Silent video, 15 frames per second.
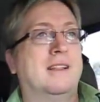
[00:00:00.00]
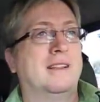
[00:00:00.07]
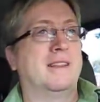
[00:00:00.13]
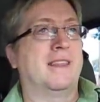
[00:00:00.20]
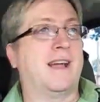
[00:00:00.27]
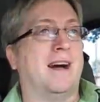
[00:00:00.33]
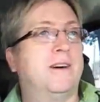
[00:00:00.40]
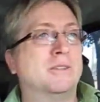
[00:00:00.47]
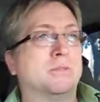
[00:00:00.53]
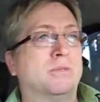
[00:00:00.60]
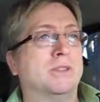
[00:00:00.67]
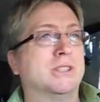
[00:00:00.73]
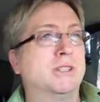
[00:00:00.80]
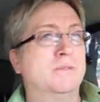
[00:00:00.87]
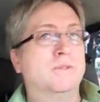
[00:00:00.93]
the house
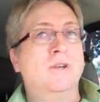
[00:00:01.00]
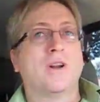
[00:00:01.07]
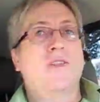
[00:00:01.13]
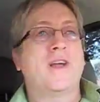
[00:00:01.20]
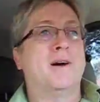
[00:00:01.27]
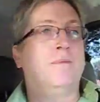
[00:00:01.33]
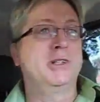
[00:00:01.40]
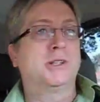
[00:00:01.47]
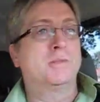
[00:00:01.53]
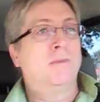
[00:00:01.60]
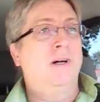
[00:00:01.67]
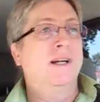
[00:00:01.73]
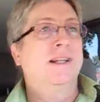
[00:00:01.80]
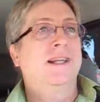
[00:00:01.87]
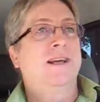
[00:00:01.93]
wasn't worth how much
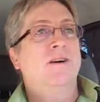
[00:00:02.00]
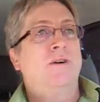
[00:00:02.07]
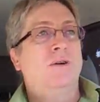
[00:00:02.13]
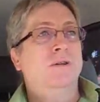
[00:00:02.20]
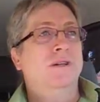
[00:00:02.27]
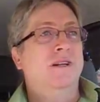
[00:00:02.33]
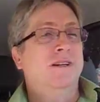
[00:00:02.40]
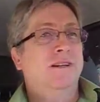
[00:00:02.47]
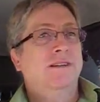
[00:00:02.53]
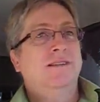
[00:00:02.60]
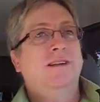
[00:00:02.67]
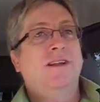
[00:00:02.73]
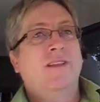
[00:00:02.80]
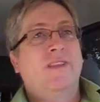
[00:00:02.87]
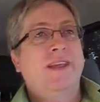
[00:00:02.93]
money they owed.
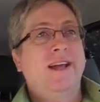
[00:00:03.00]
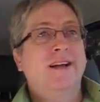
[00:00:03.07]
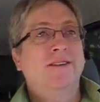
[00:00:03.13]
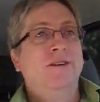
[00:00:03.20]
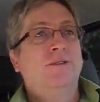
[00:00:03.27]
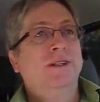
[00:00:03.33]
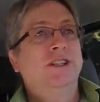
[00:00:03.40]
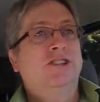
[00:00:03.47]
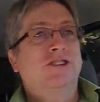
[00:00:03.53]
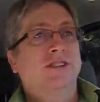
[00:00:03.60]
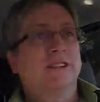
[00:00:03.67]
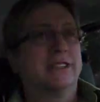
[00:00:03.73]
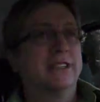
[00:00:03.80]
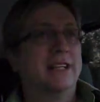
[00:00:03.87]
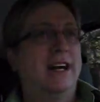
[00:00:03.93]
They had no
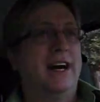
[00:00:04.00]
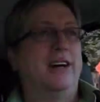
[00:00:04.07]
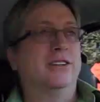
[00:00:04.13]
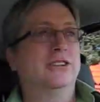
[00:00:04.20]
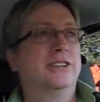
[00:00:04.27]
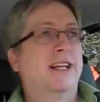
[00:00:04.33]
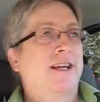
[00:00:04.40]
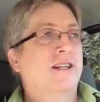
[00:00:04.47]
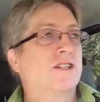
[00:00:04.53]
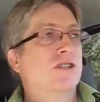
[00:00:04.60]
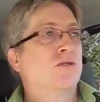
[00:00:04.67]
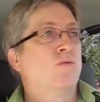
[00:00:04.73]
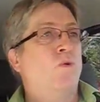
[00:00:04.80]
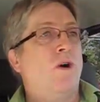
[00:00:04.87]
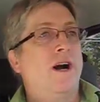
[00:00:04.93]
interest in the house. They could
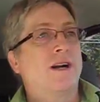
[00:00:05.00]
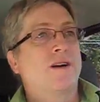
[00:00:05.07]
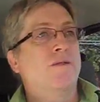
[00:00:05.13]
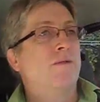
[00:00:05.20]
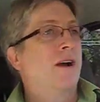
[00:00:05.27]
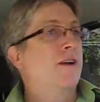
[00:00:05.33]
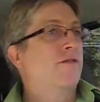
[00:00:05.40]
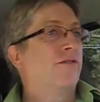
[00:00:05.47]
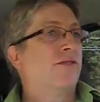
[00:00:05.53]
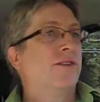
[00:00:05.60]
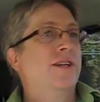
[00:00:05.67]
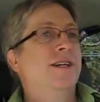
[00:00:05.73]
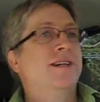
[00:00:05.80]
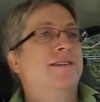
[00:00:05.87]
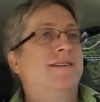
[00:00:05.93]
just walk away
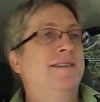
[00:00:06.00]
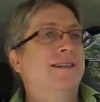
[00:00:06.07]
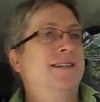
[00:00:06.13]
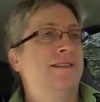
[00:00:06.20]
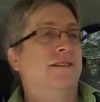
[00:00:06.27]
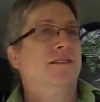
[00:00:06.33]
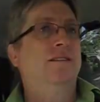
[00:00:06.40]
free and clear.